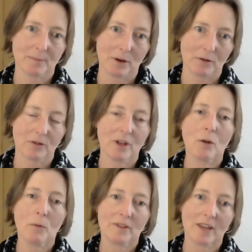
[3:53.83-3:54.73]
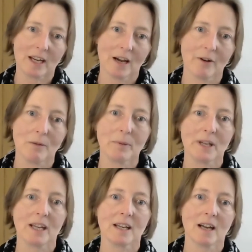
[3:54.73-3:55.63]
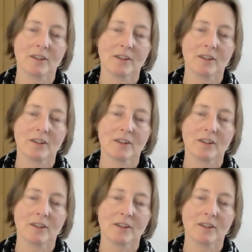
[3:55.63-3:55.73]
both within our own being,